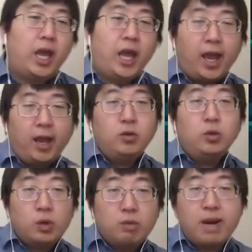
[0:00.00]
And
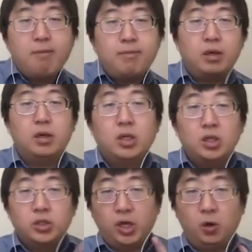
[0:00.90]
remember,
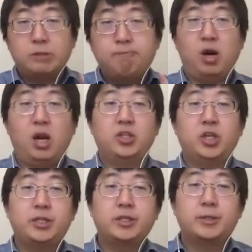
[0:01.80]
those
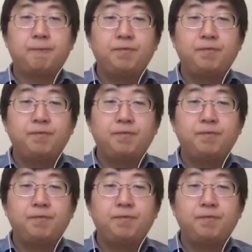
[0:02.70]
projects,